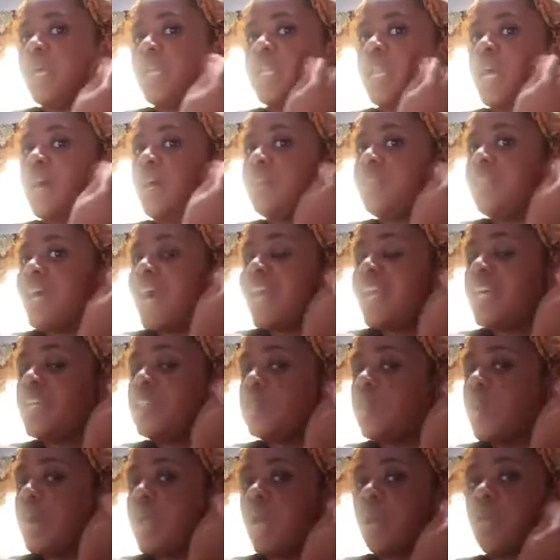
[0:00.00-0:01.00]
Now, that
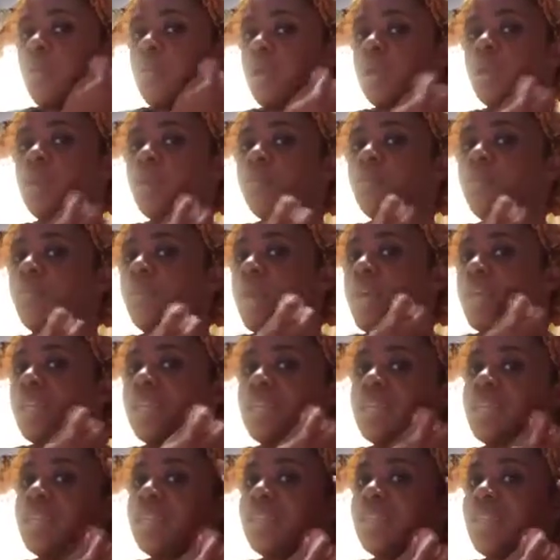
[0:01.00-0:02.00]
is what I
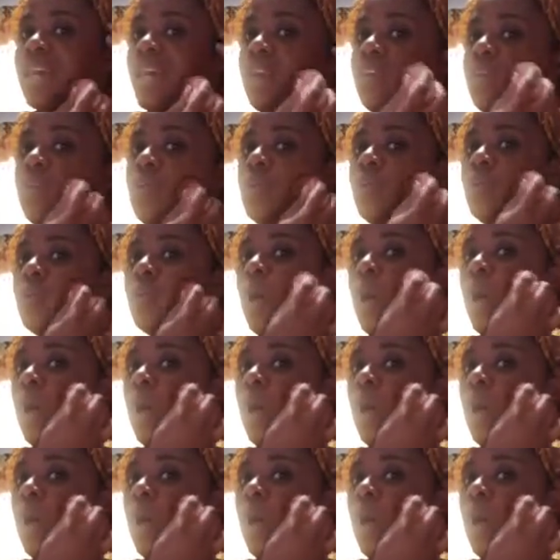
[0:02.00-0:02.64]
recommend that you